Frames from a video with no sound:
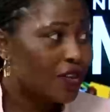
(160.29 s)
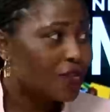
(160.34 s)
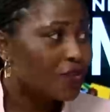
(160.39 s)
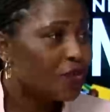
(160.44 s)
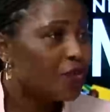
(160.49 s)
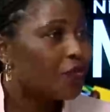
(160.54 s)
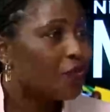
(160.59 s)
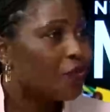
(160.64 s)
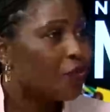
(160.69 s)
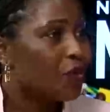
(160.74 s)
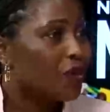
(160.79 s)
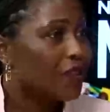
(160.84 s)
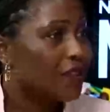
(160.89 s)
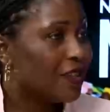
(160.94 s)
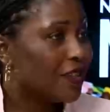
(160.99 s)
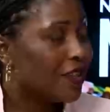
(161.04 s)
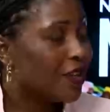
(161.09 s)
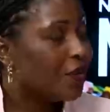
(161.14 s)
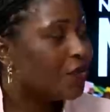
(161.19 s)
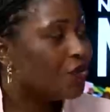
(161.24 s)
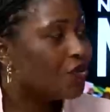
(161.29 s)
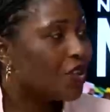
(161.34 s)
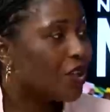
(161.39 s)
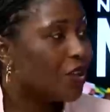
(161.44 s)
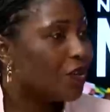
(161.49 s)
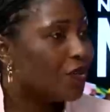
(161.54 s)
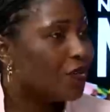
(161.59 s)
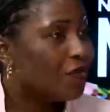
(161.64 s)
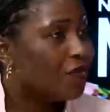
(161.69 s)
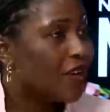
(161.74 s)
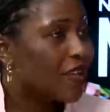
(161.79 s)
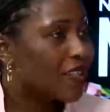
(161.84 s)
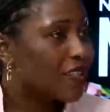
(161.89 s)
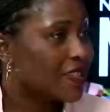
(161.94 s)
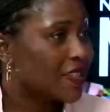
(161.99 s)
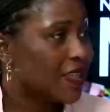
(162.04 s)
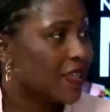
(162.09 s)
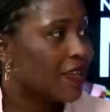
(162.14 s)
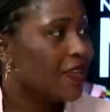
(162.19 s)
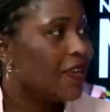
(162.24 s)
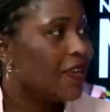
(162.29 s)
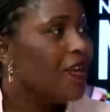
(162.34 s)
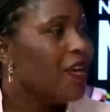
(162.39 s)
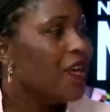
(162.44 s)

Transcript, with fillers: It's not for only the girl child, the vaccine,